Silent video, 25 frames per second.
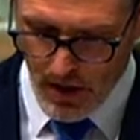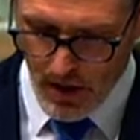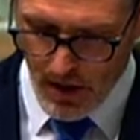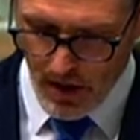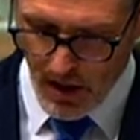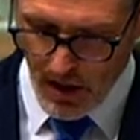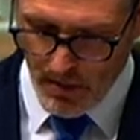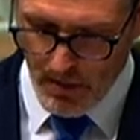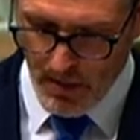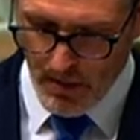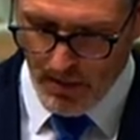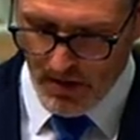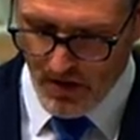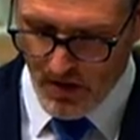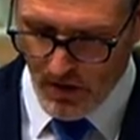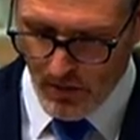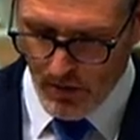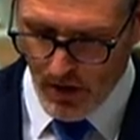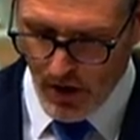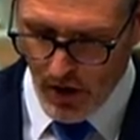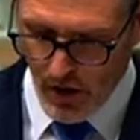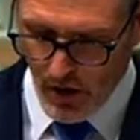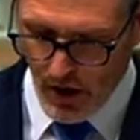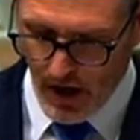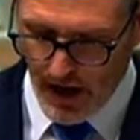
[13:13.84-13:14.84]
commitments from
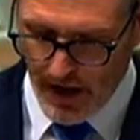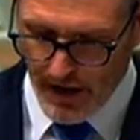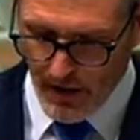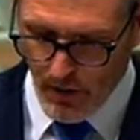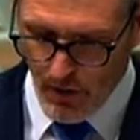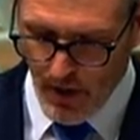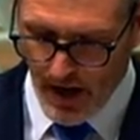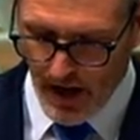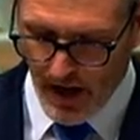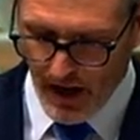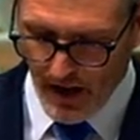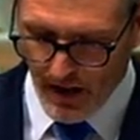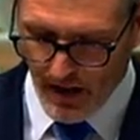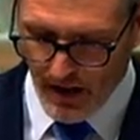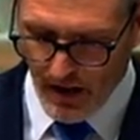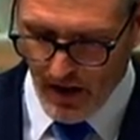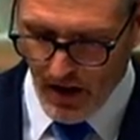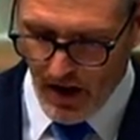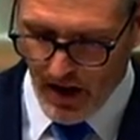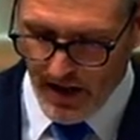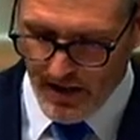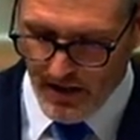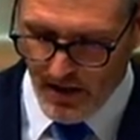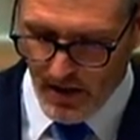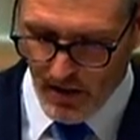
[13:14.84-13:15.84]
the UK to
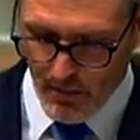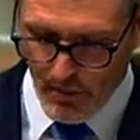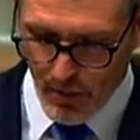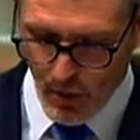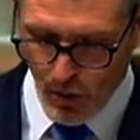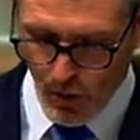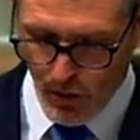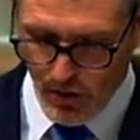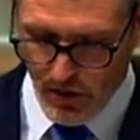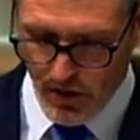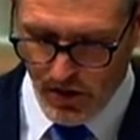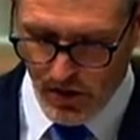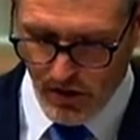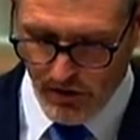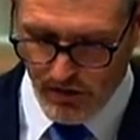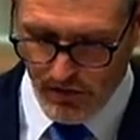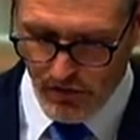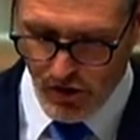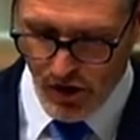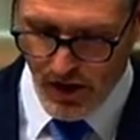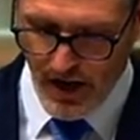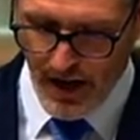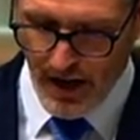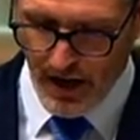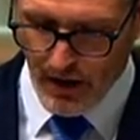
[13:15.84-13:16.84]
recognise the importance of
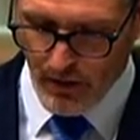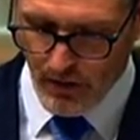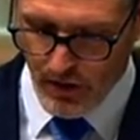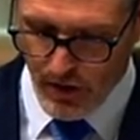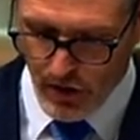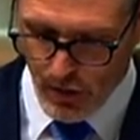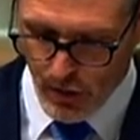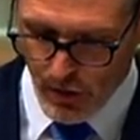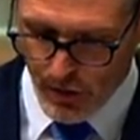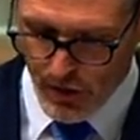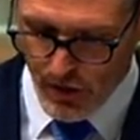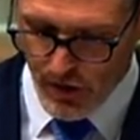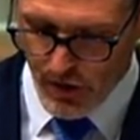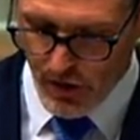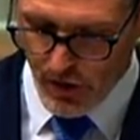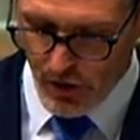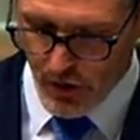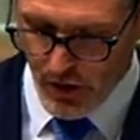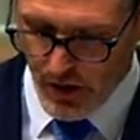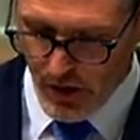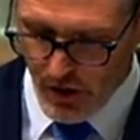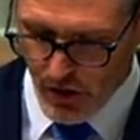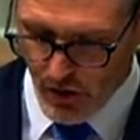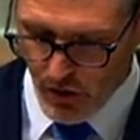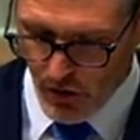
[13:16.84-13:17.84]
genetic resources,
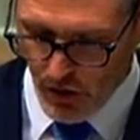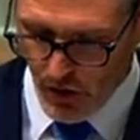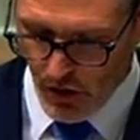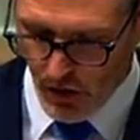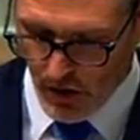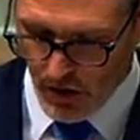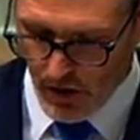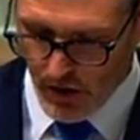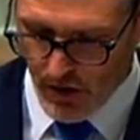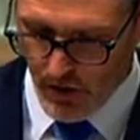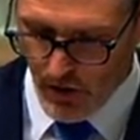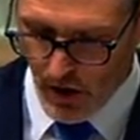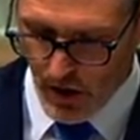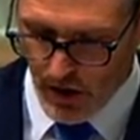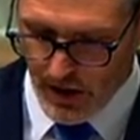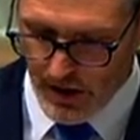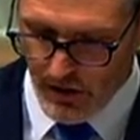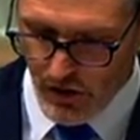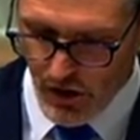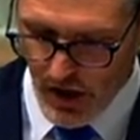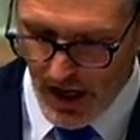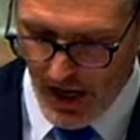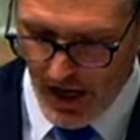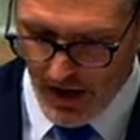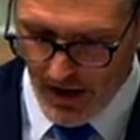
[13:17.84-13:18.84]
traditional
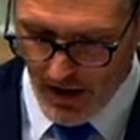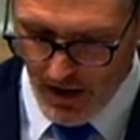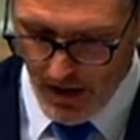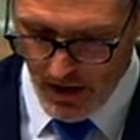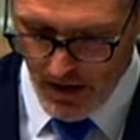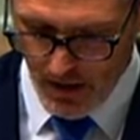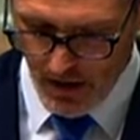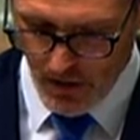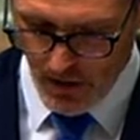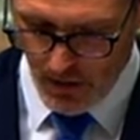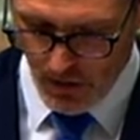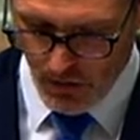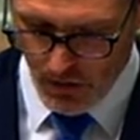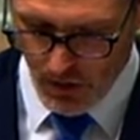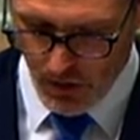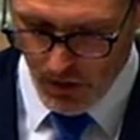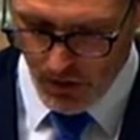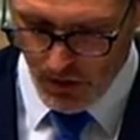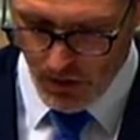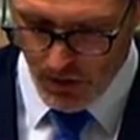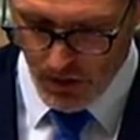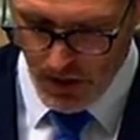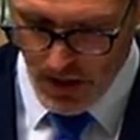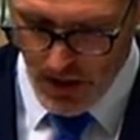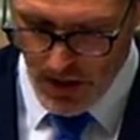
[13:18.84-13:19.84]
knowledge and
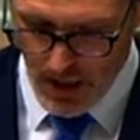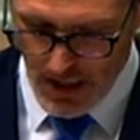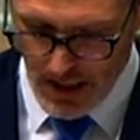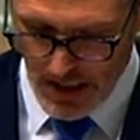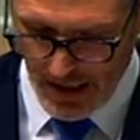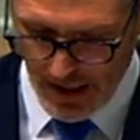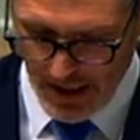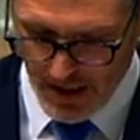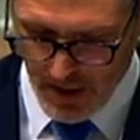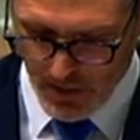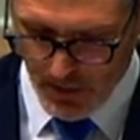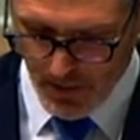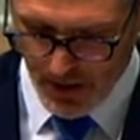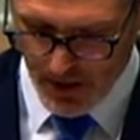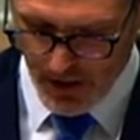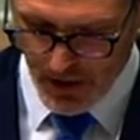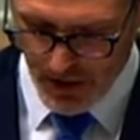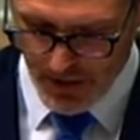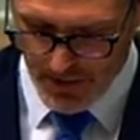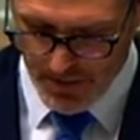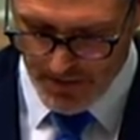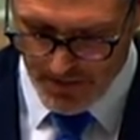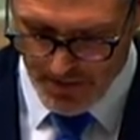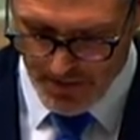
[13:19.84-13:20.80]
cultural expression.